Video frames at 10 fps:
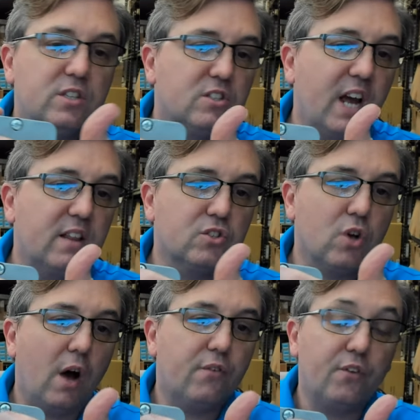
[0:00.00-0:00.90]
to take this
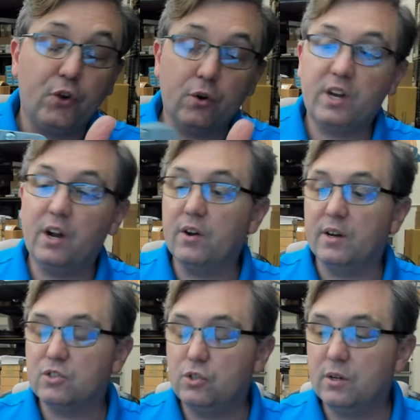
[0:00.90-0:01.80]
off. If you're
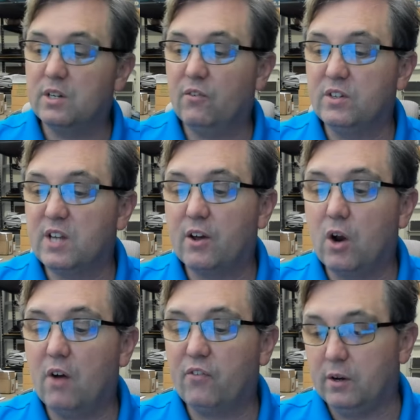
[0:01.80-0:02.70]
curious, you can definitely take it
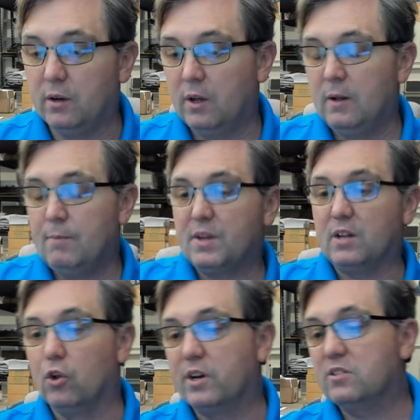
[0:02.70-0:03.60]
off and,
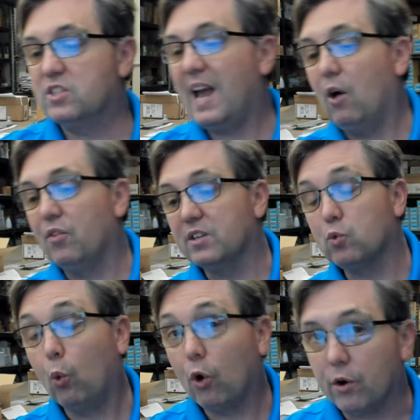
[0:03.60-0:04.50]
and look and see how this
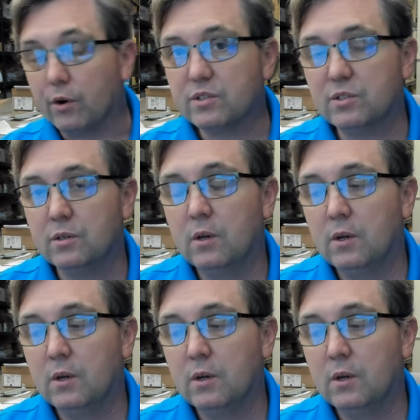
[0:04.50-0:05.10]
works.